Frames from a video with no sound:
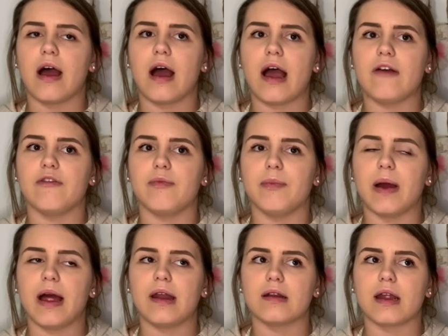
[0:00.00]
I've
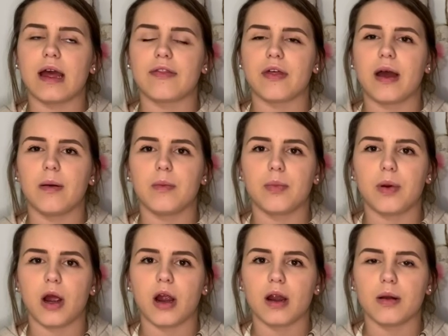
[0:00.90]
been at that
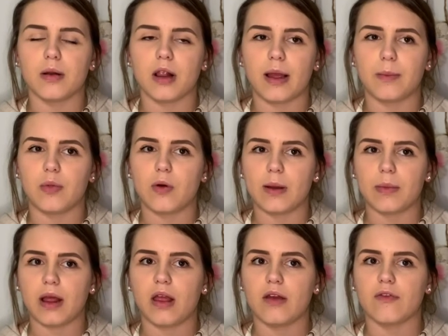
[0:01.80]
point in
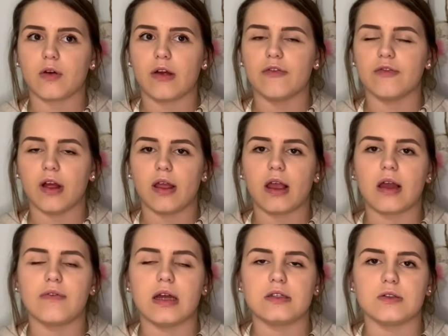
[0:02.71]
my life where I felt like
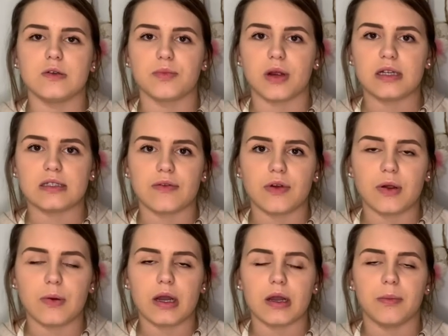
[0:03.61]
I've had to impress
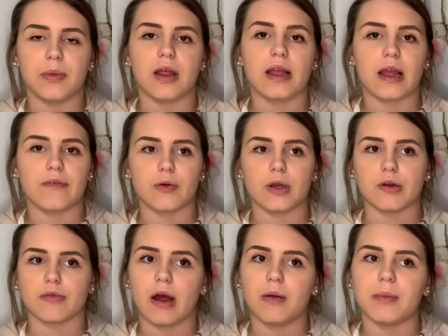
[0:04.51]
everyone and be like everyone
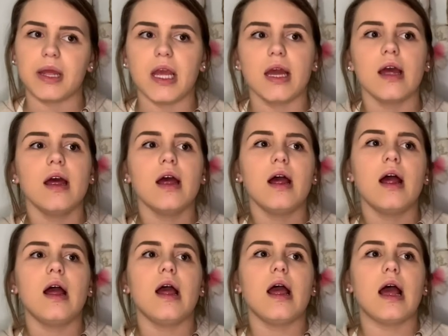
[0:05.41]
around me,
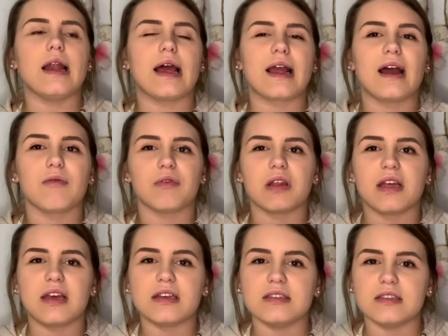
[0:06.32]
and I got
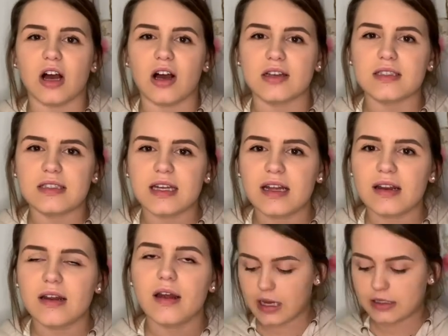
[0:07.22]
really exhausted.
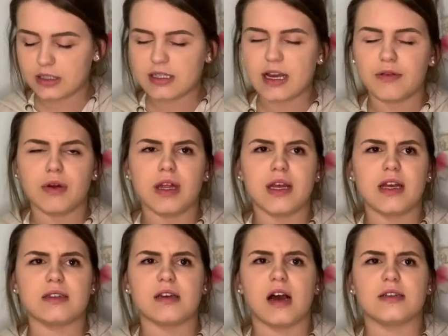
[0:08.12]
I just got really
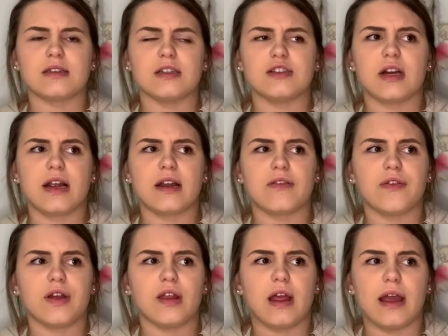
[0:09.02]
exhausted trying to
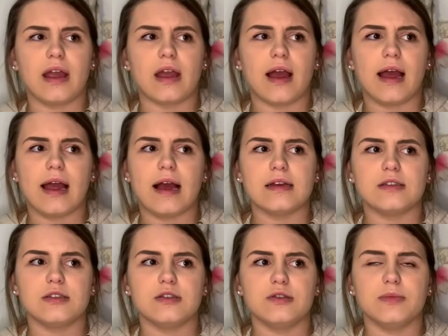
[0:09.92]
feel like I had
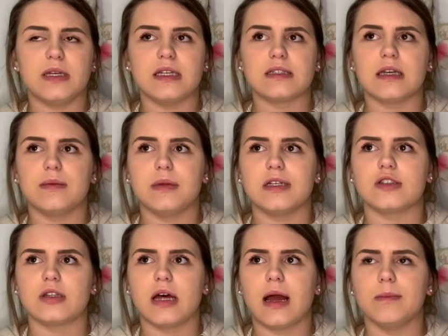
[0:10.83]
to be this
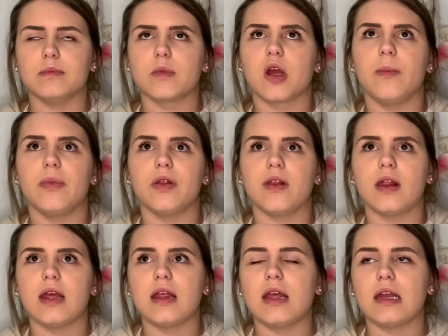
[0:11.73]
image that I'm
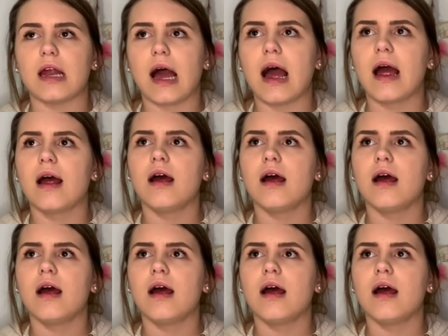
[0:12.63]
completely not.